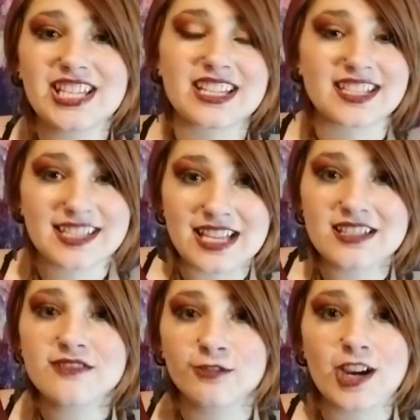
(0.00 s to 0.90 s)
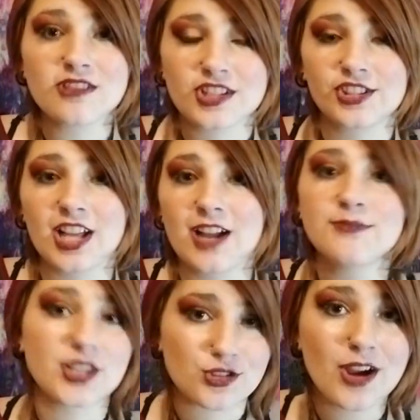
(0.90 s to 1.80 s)
excessive wealth club
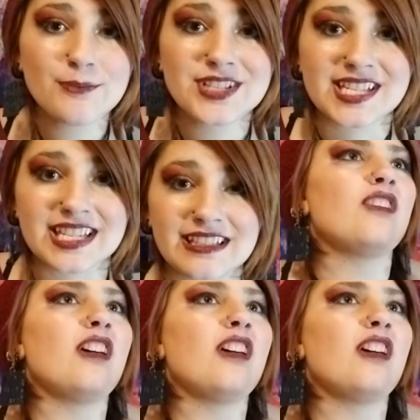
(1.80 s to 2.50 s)
that Trump is in.